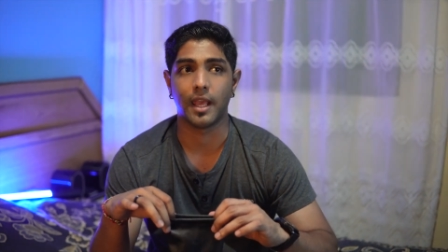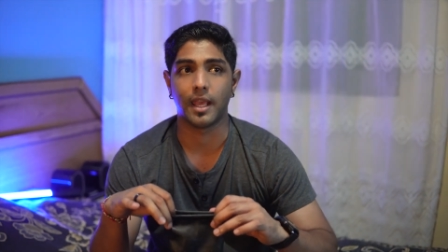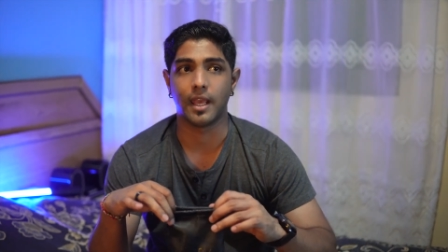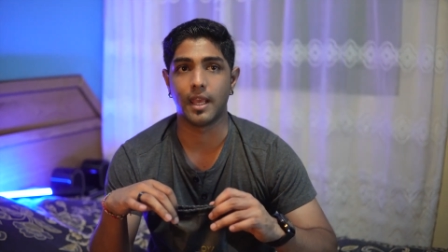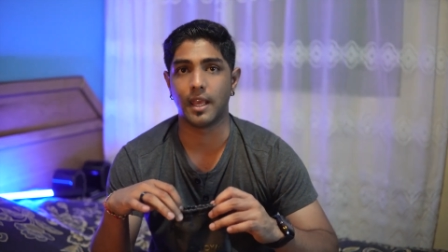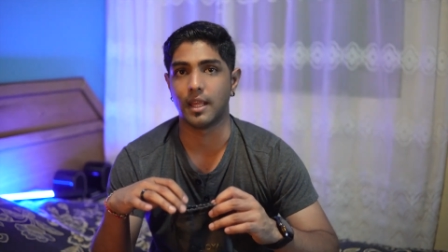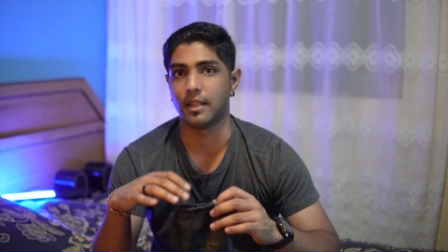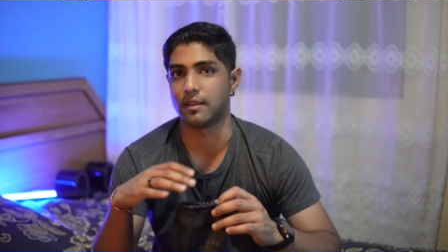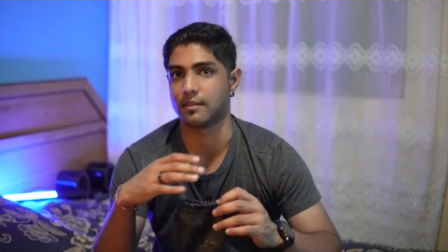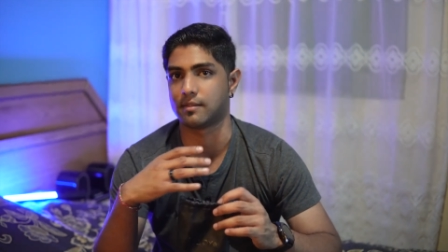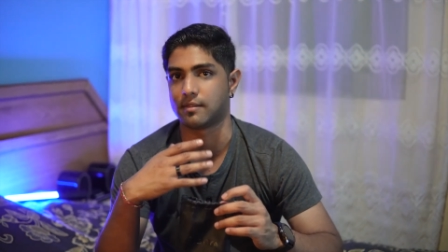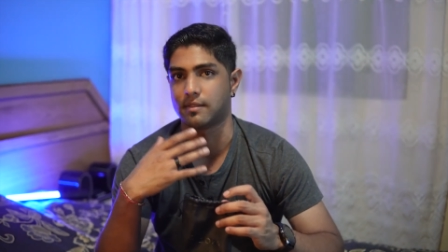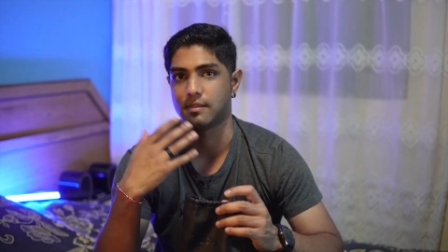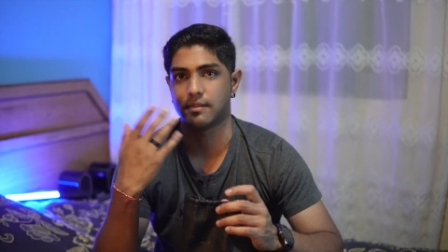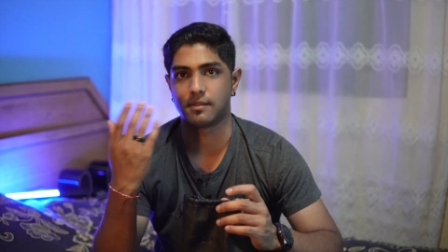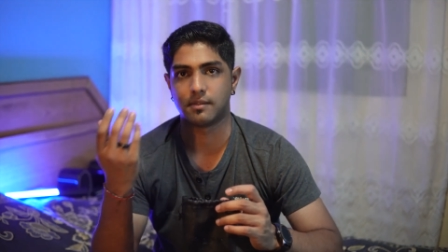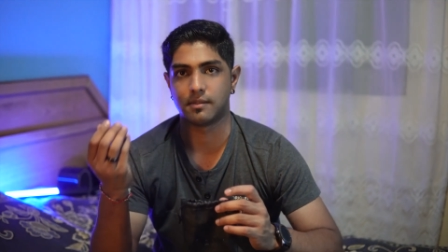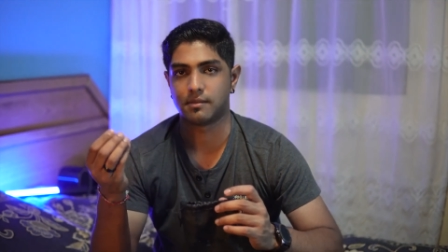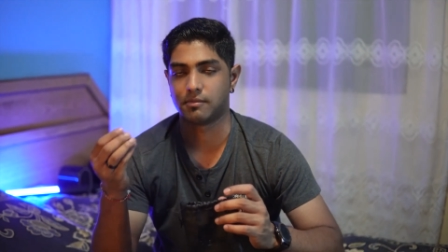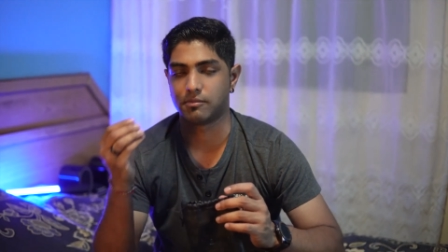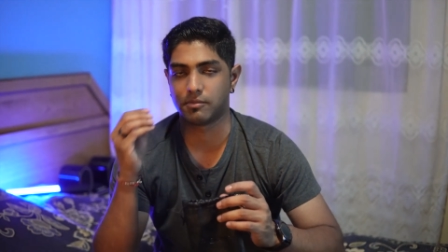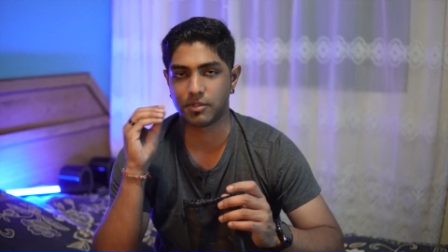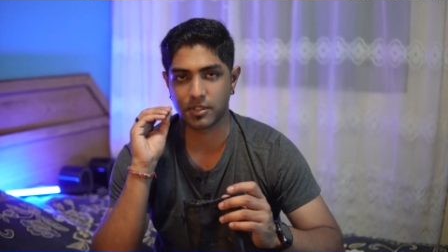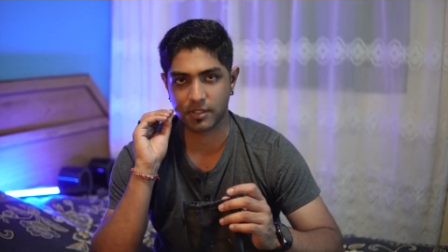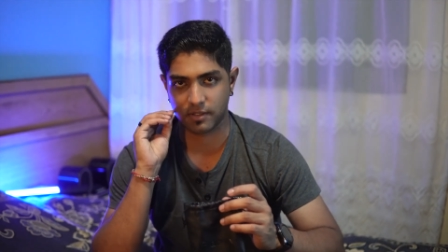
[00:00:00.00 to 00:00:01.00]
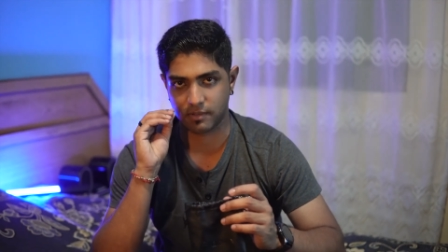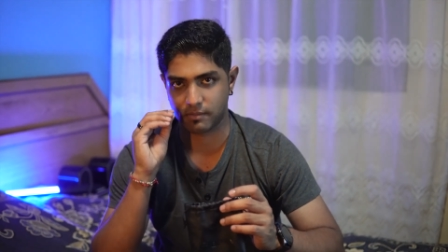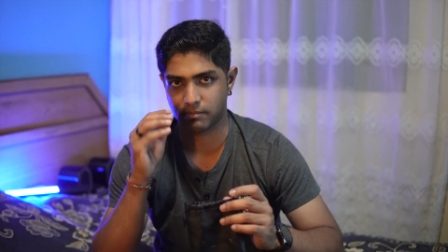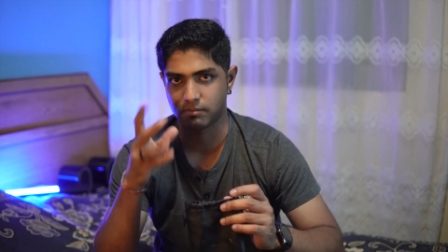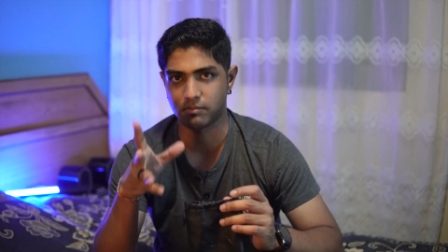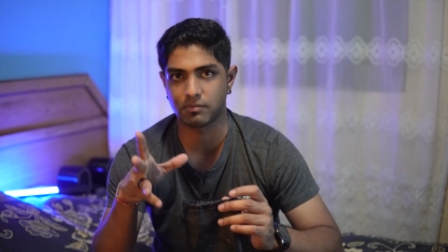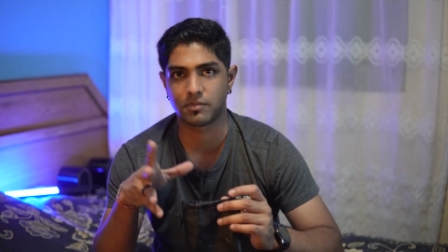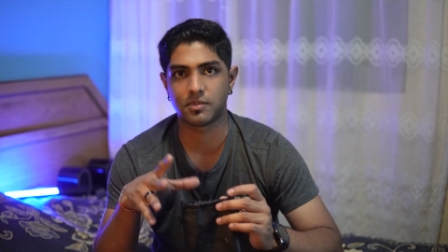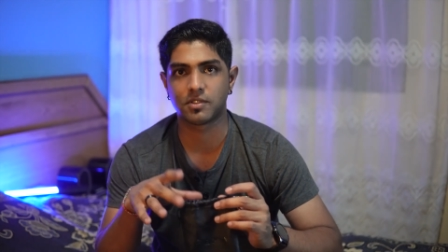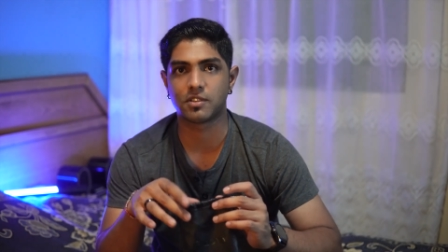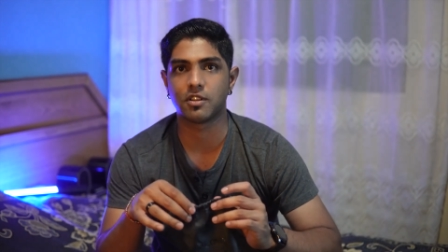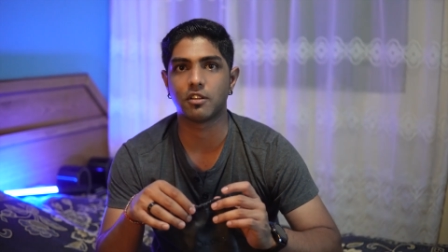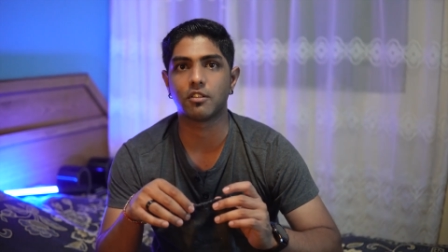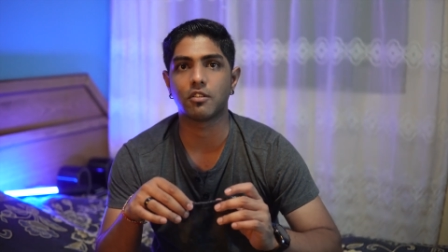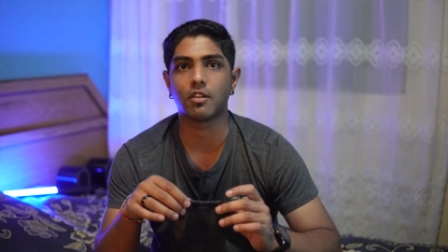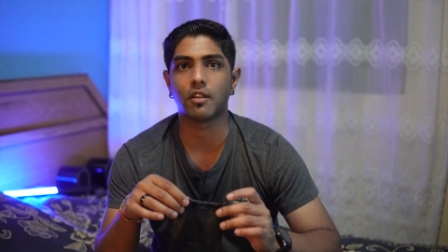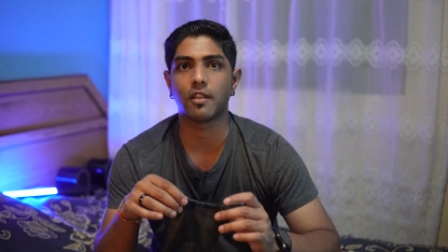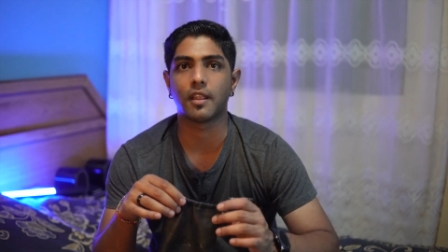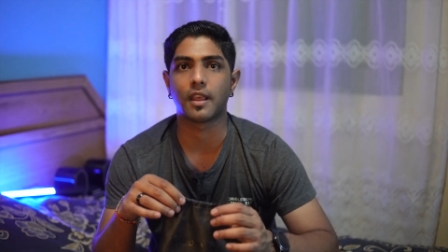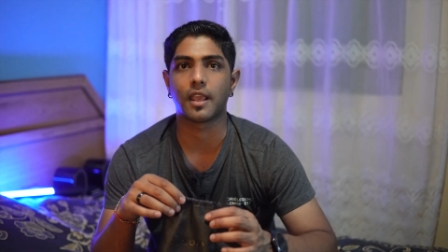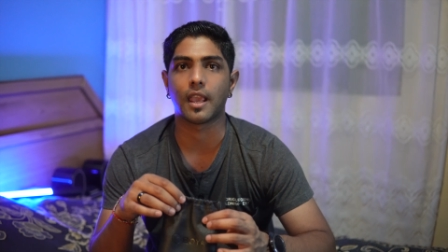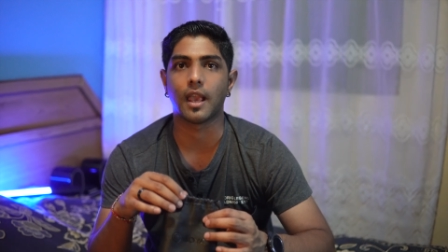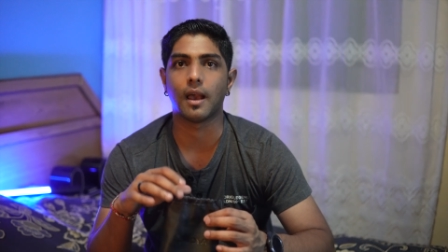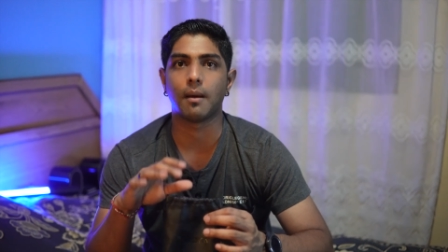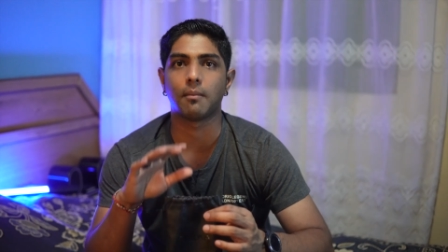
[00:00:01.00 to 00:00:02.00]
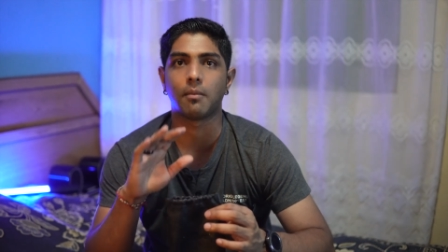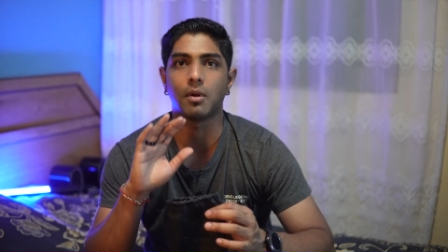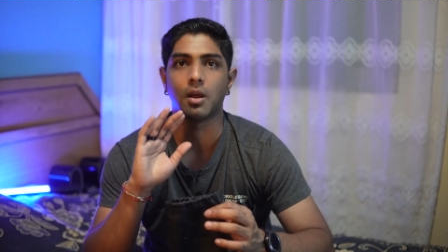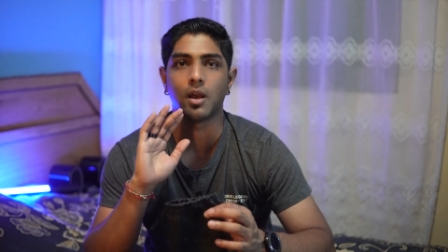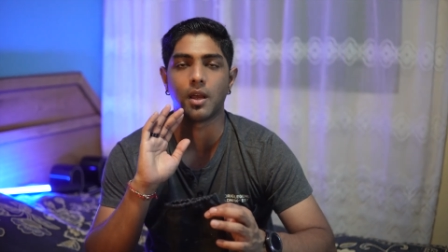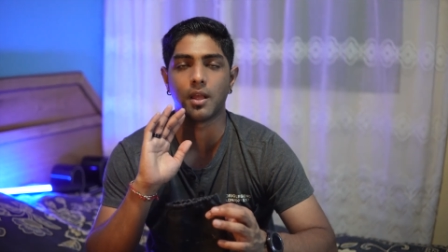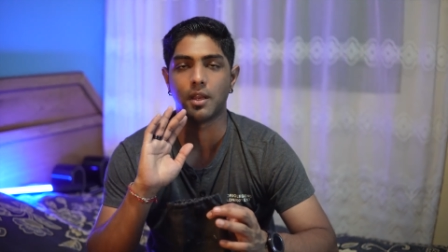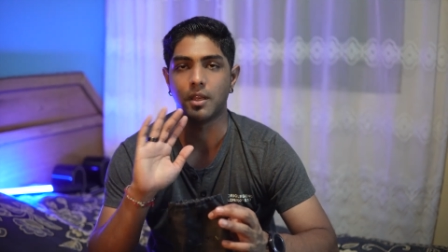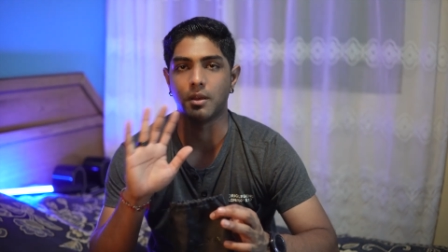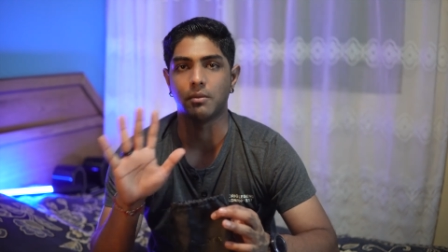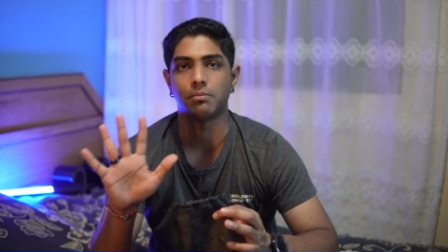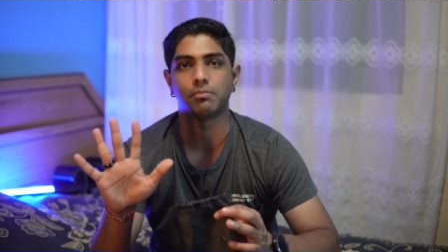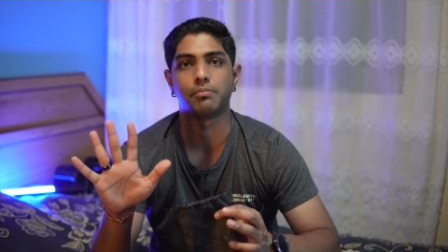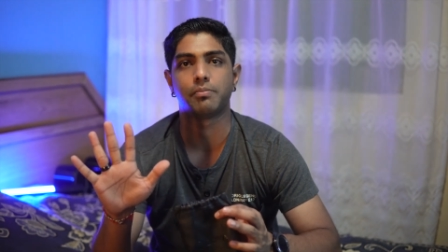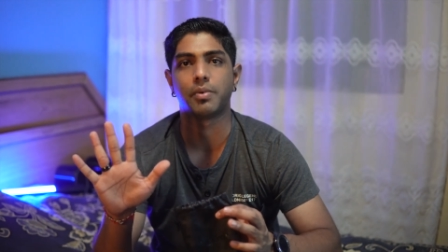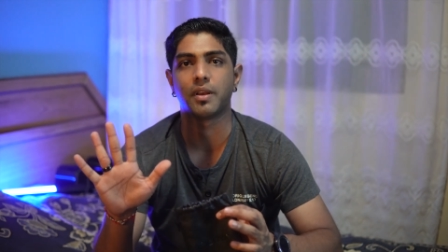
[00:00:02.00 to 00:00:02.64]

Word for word: It's just sits on the camera and it